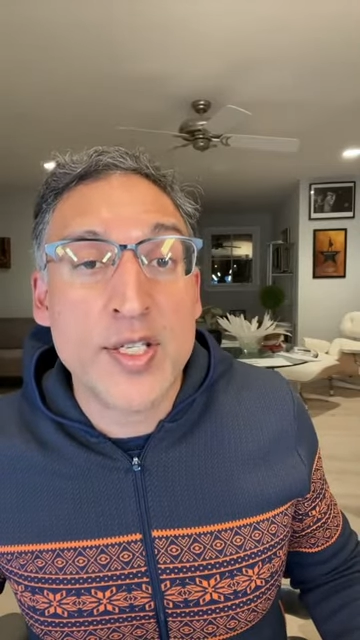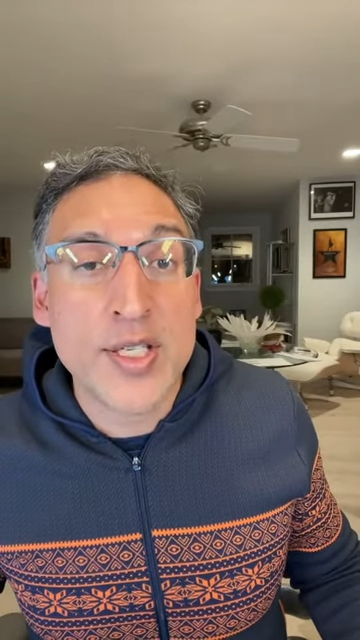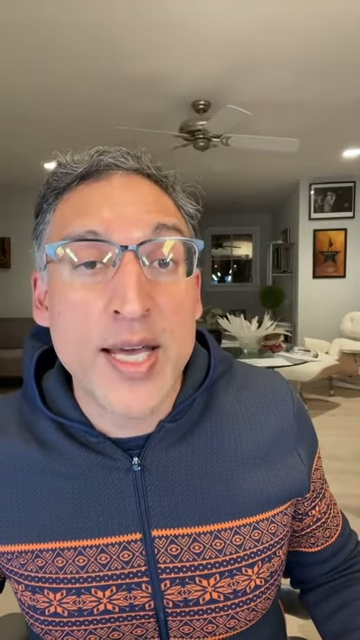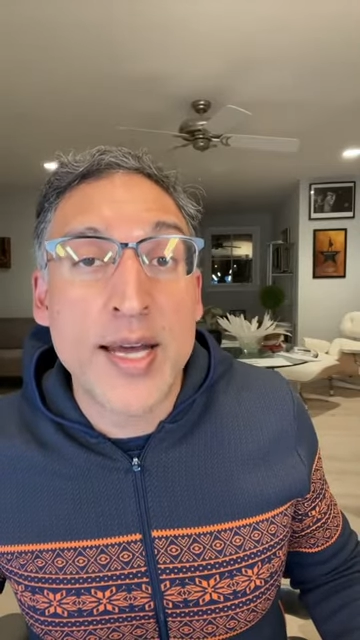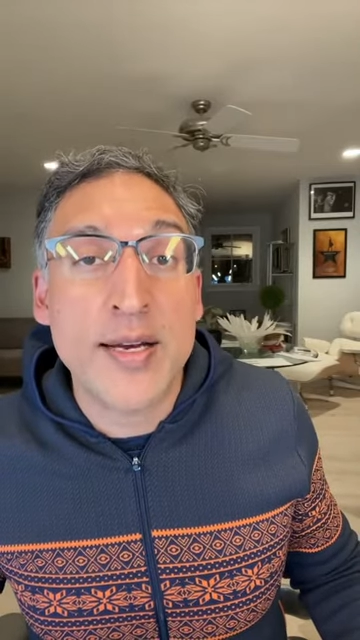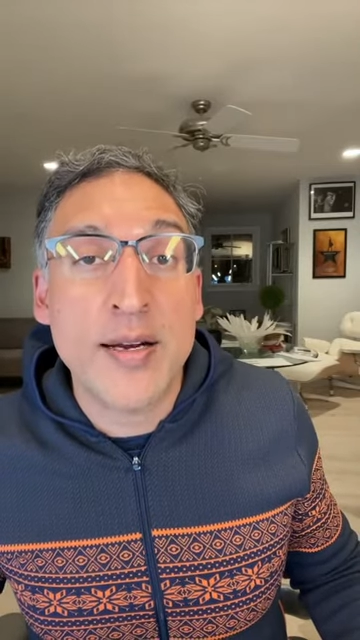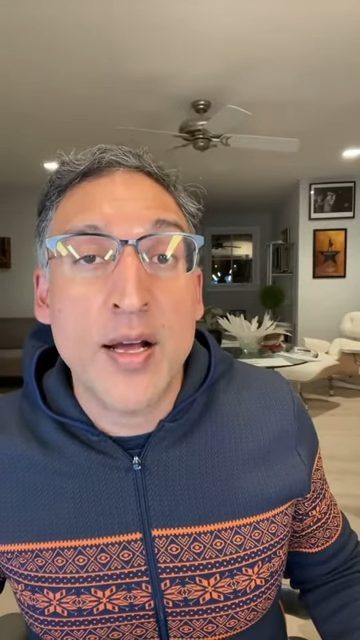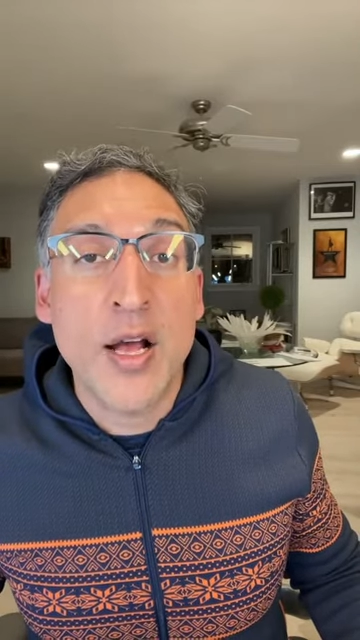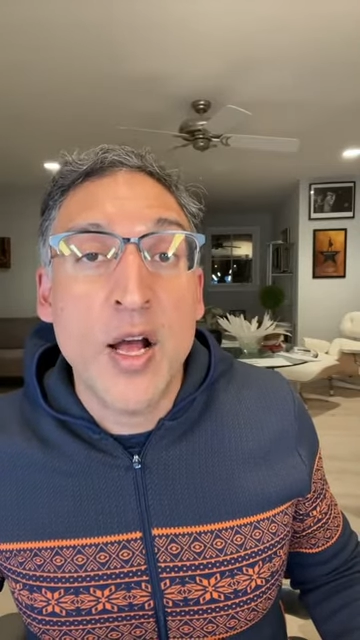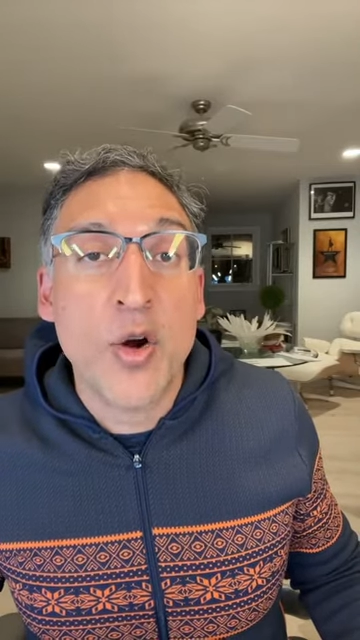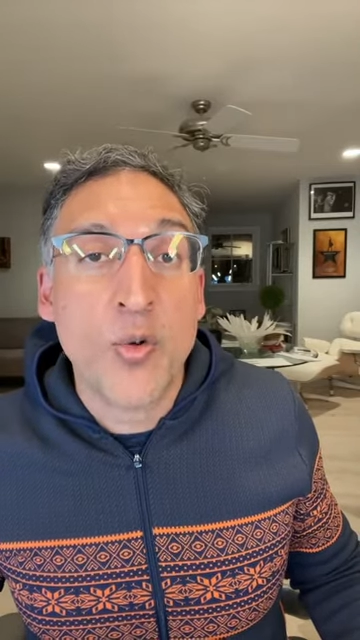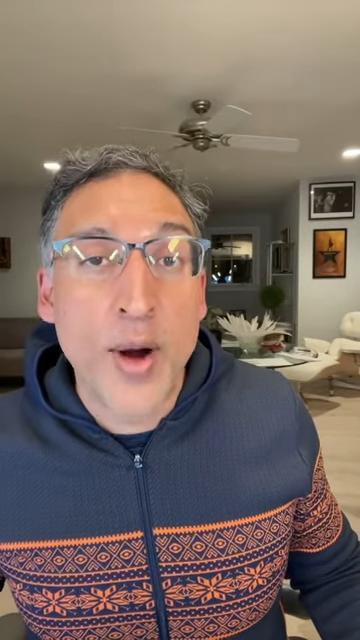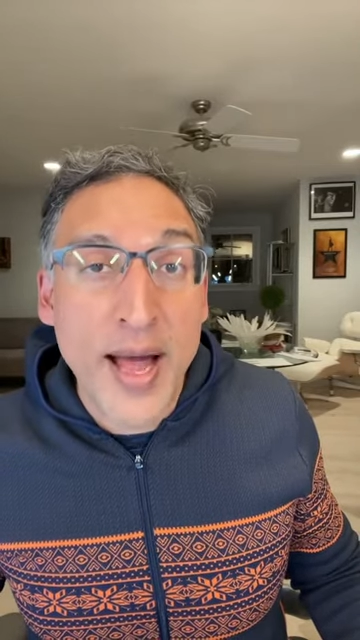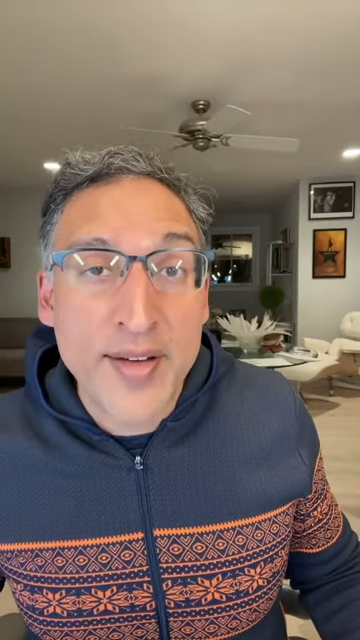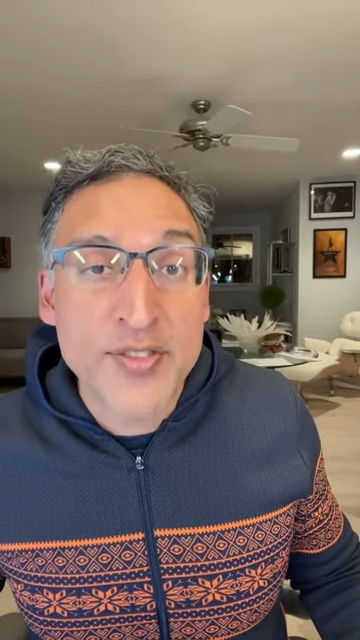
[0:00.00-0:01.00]
State,
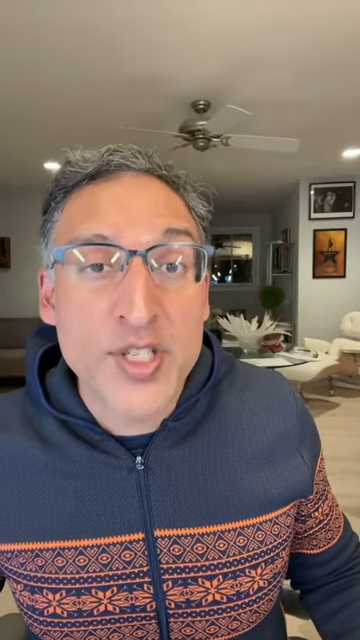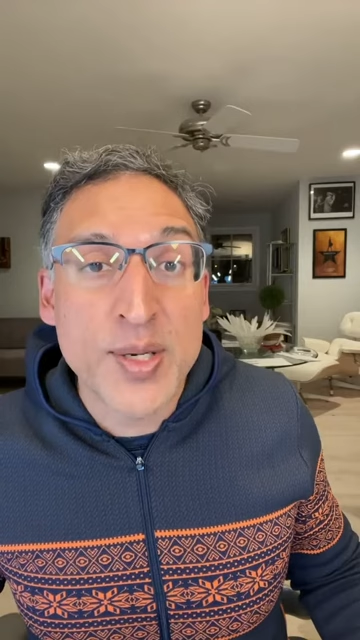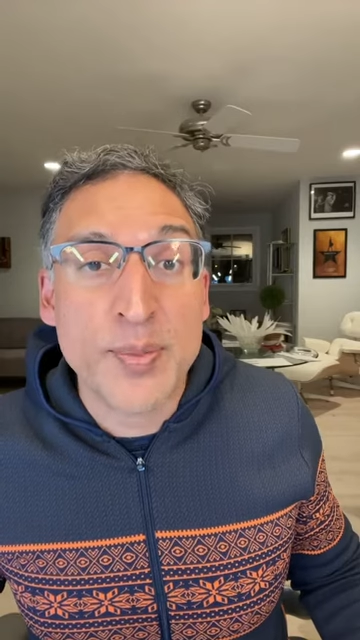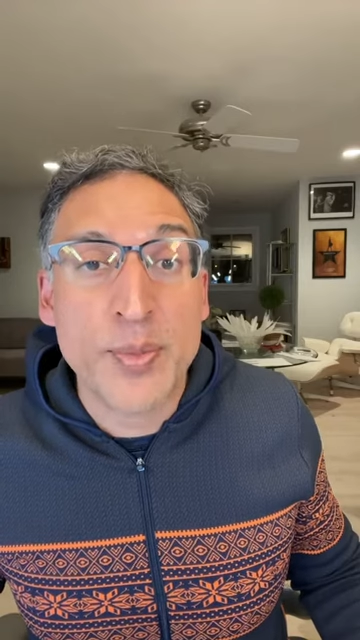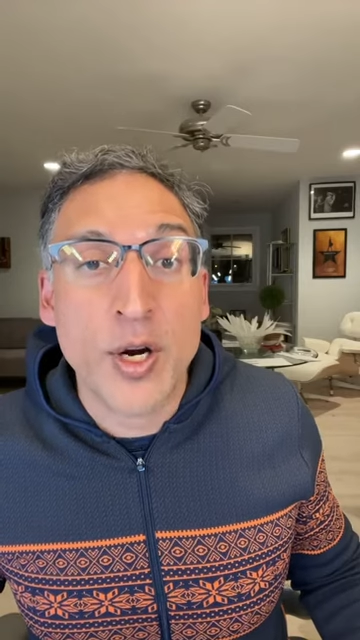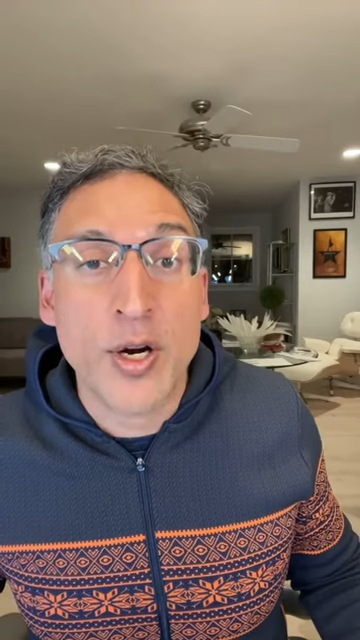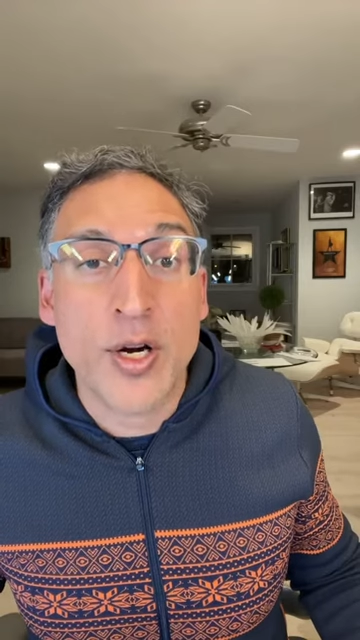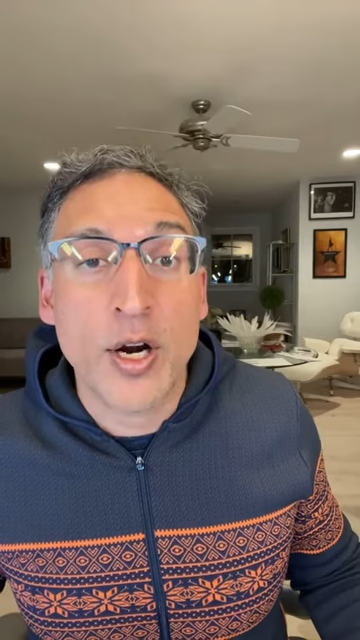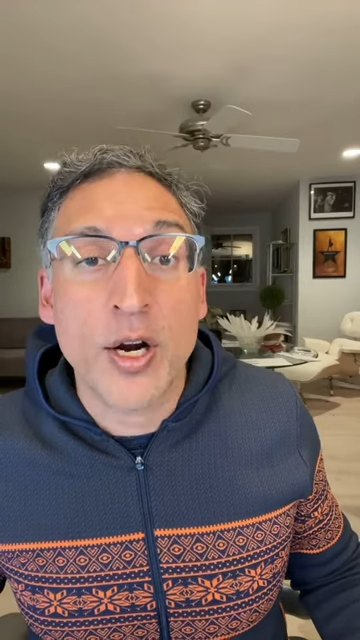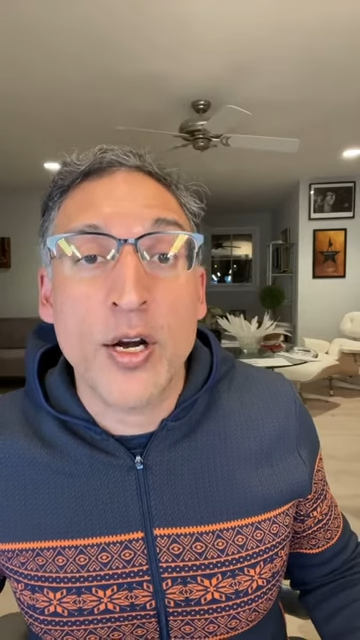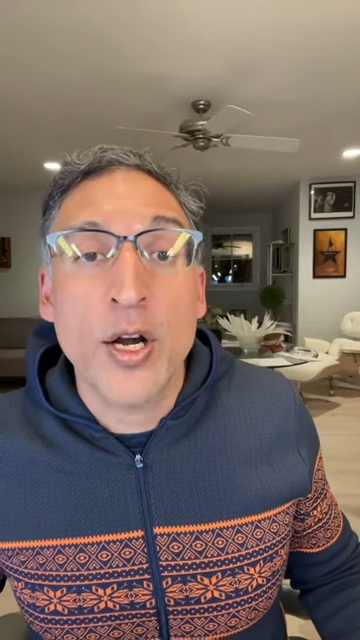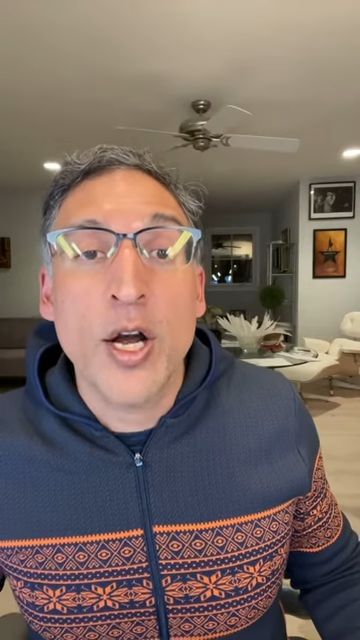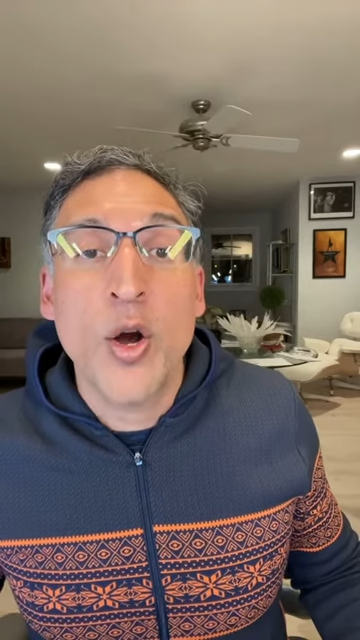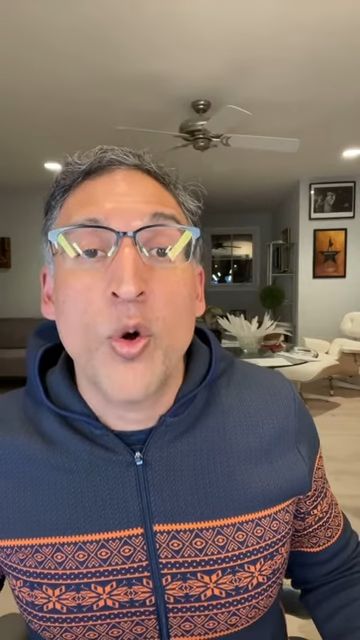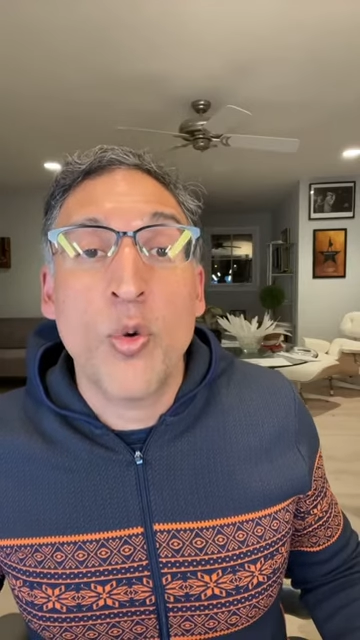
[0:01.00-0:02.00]
Raffensperger,